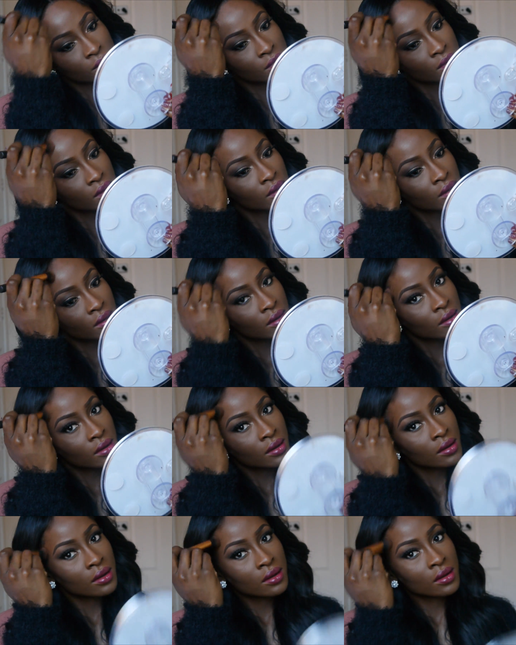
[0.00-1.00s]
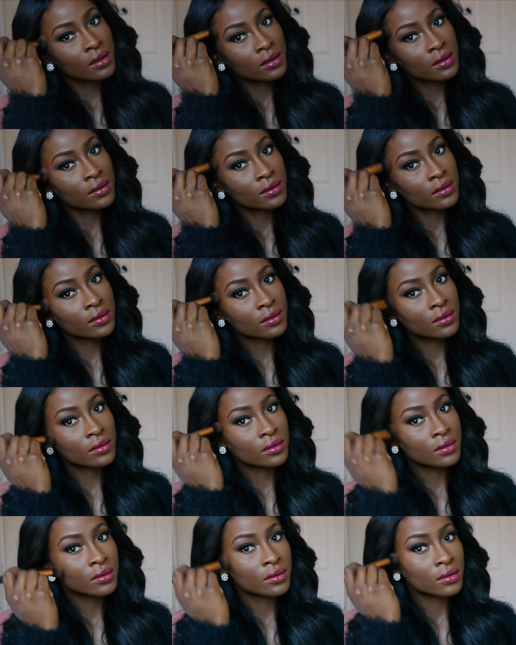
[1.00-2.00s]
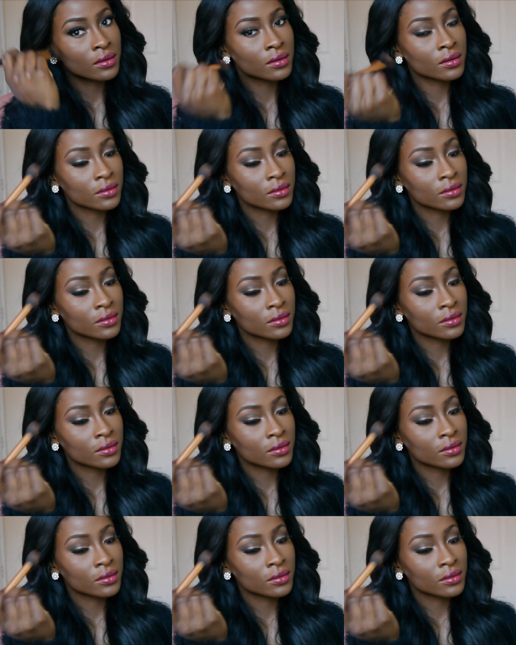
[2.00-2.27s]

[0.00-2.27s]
Nothing is said.